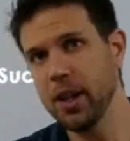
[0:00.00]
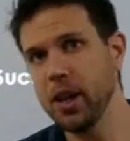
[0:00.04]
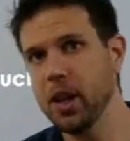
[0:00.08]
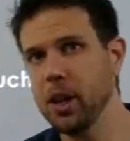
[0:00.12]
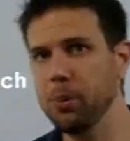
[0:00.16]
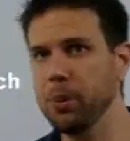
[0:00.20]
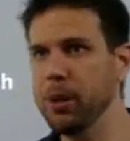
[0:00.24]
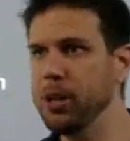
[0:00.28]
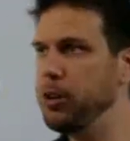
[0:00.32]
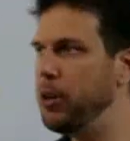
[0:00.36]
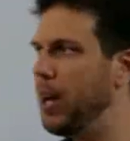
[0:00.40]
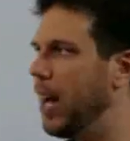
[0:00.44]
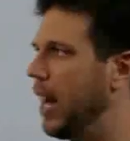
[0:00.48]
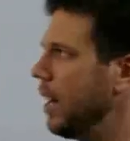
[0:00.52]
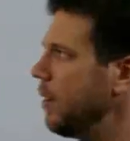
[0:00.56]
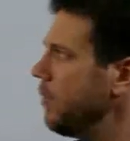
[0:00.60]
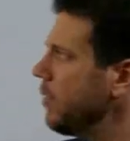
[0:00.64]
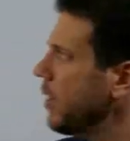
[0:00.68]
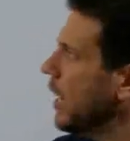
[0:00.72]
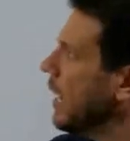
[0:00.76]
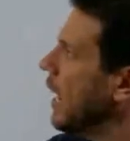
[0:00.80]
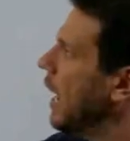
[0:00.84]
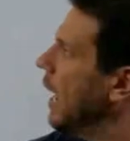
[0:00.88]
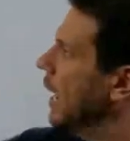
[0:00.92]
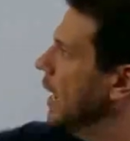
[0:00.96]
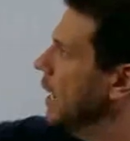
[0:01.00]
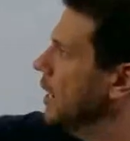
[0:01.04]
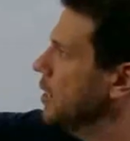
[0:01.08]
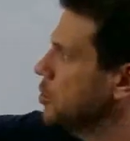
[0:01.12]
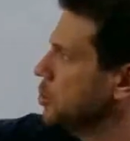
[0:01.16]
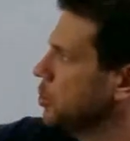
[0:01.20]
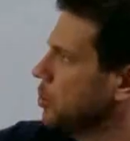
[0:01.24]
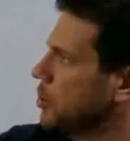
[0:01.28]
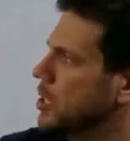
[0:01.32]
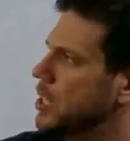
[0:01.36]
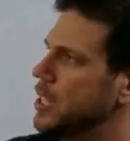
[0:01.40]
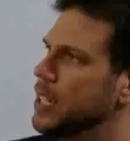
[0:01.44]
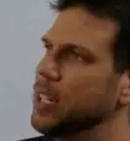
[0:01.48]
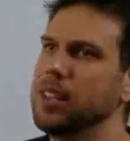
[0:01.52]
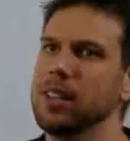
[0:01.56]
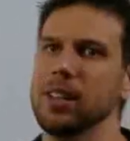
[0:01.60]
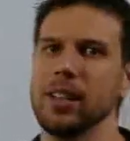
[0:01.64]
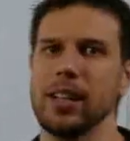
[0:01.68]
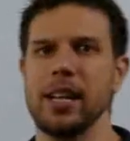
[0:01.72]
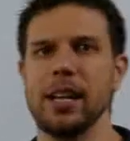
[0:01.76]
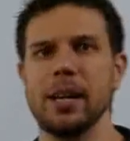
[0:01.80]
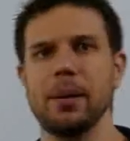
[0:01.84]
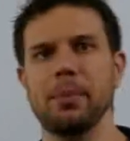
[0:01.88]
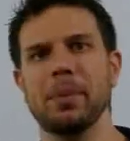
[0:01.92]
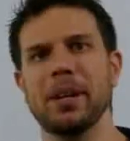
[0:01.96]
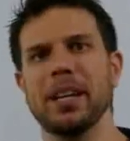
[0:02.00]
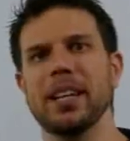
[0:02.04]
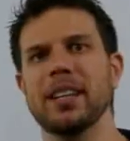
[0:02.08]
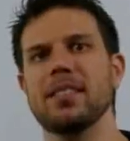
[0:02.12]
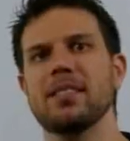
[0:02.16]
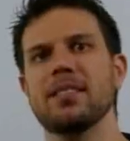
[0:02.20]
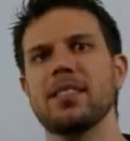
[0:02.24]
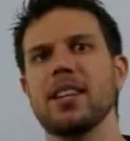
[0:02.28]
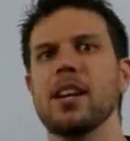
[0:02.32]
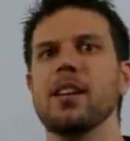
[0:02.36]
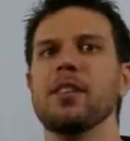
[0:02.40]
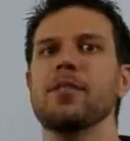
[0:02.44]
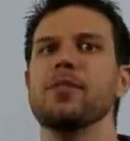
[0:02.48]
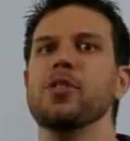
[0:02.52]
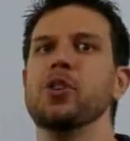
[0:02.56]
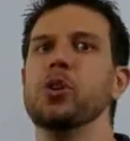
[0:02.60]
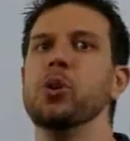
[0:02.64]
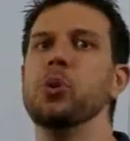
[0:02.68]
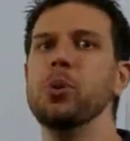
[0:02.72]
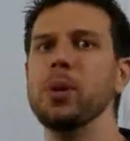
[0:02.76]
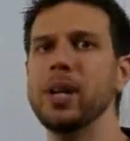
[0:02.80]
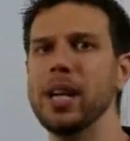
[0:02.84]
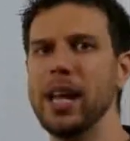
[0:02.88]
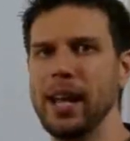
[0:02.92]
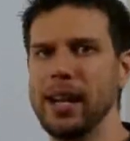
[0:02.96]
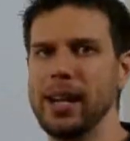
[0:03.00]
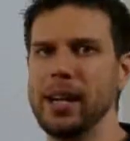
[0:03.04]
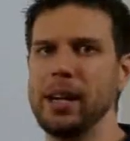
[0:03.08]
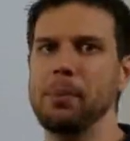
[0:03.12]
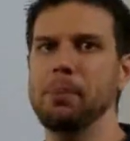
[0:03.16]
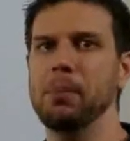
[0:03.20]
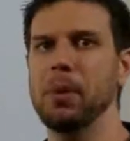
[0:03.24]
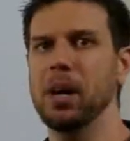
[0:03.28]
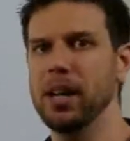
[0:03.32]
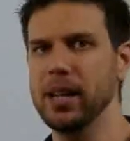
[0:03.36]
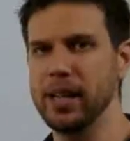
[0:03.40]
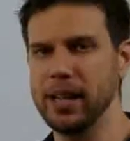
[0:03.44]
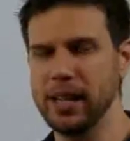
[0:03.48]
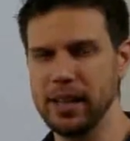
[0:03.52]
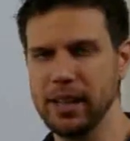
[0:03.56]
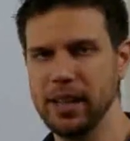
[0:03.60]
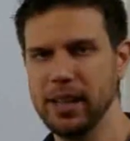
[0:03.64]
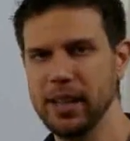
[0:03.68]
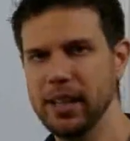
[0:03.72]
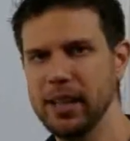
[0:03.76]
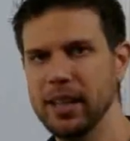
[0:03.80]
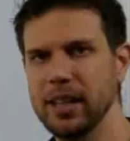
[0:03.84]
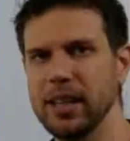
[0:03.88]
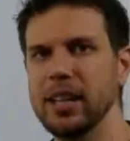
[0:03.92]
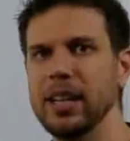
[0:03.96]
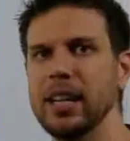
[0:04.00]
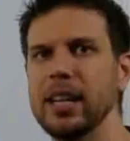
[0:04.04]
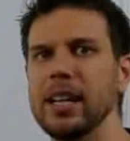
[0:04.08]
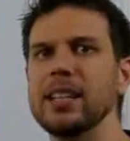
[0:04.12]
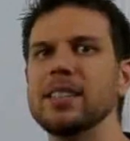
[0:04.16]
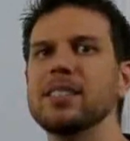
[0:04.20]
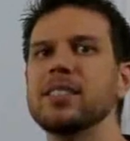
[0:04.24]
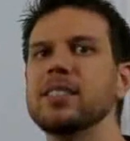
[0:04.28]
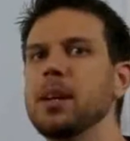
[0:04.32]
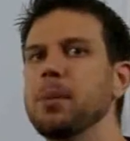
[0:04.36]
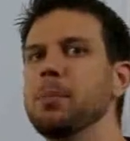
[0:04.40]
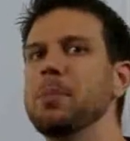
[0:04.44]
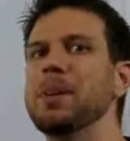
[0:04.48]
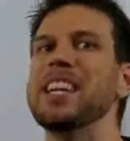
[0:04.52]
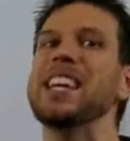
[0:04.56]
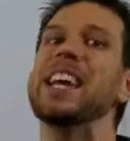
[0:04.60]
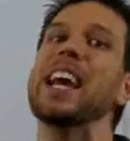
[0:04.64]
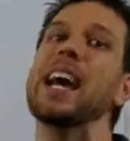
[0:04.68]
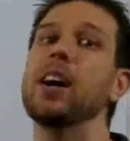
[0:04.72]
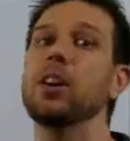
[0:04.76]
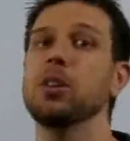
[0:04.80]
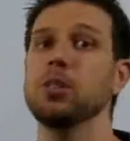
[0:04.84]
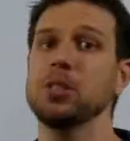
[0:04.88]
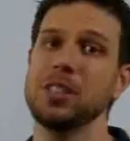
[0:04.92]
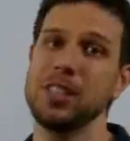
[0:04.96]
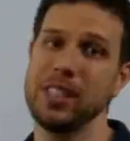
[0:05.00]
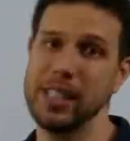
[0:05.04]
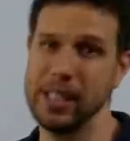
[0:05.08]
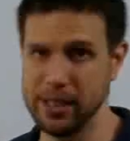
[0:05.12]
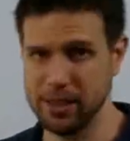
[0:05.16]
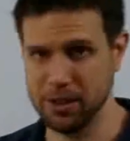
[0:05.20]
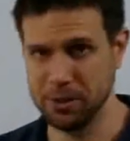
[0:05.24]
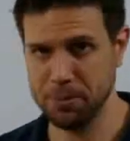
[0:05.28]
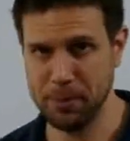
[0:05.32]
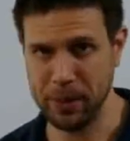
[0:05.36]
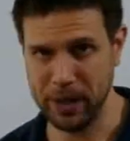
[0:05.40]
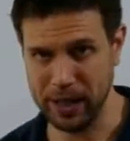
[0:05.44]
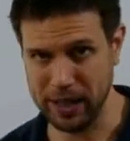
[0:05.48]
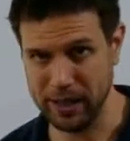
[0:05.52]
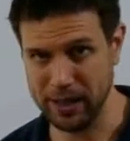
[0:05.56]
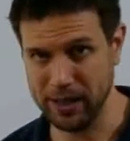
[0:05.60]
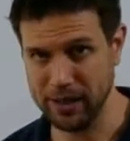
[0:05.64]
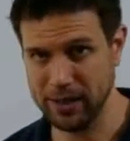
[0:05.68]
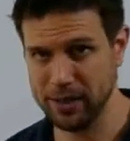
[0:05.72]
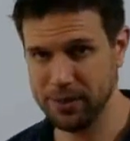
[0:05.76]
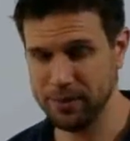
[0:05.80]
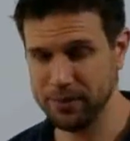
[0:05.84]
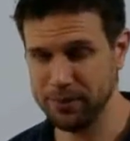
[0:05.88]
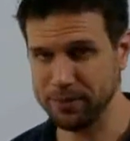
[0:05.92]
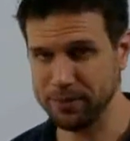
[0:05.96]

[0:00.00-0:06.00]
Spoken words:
When you have a casualty claim, instead of you getting money, somebody else gets paid.